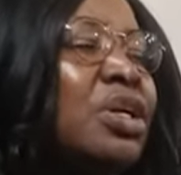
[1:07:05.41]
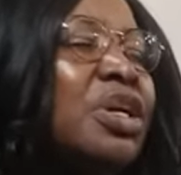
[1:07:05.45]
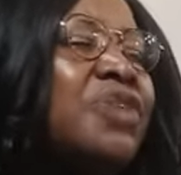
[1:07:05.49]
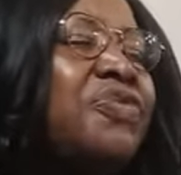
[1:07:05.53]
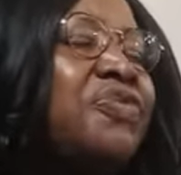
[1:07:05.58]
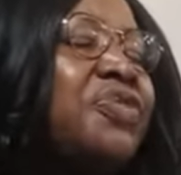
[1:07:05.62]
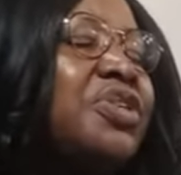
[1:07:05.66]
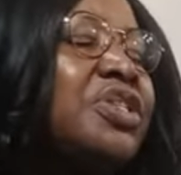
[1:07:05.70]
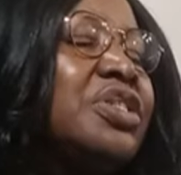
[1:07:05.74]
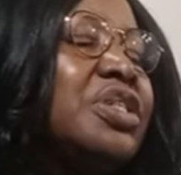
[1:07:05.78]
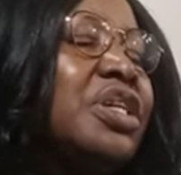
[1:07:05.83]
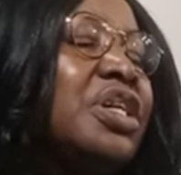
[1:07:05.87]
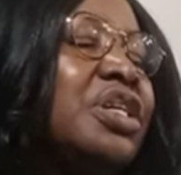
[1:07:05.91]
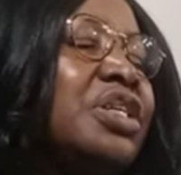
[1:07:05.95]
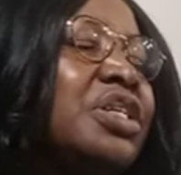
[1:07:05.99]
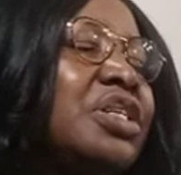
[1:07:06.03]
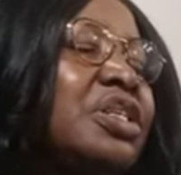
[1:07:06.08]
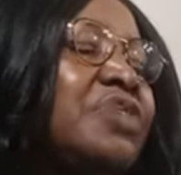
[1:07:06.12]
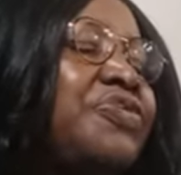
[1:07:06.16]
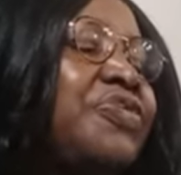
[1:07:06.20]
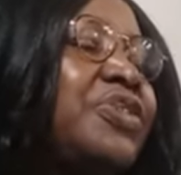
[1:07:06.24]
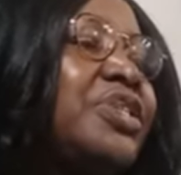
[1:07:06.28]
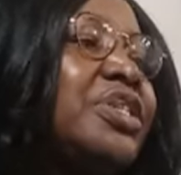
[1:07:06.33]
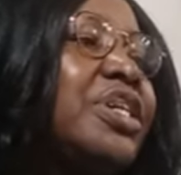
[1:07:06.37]
if it's a,
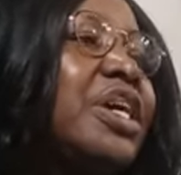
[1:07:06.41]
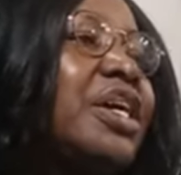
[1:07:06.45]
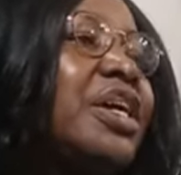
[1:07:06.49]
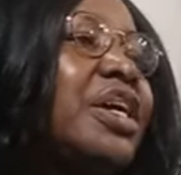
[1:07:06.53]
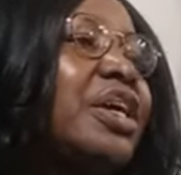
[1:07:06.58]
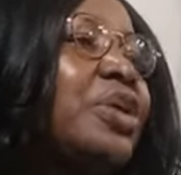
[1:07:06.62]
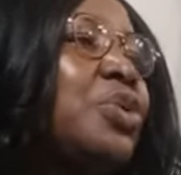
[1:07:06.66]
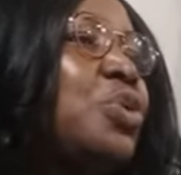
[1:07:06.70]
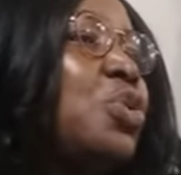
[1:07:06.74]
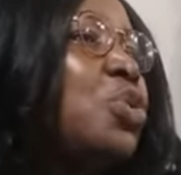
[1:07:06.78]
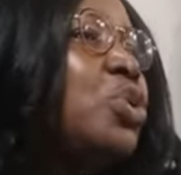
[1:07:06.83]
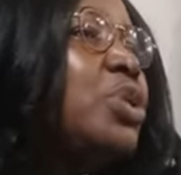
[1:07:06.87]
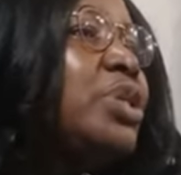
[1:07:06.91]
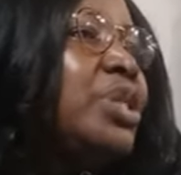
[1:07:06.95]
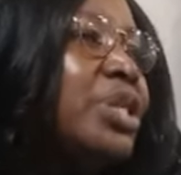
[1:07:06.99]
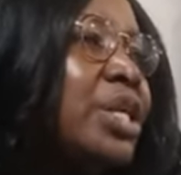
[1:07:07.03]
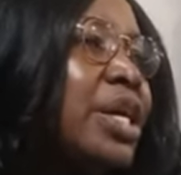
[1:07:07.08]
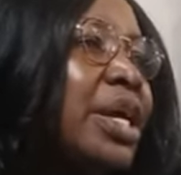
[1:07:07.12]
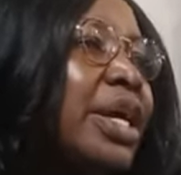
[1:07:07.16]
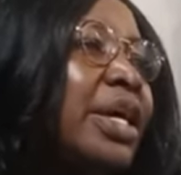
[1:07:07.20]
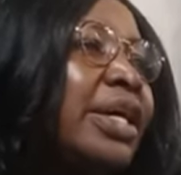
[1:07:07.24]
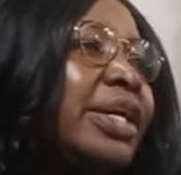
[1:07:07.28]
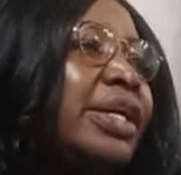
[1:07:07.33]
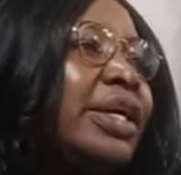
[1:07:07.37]
if you take a whole
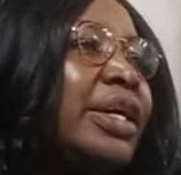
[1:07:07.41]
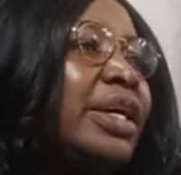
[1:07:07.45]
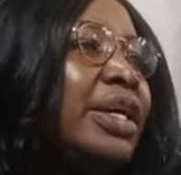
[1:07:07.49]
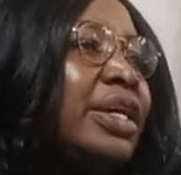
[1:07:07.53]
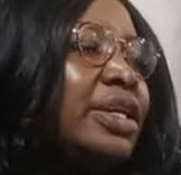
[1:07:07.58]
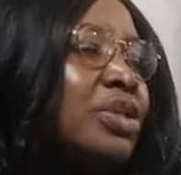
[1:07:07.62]
year,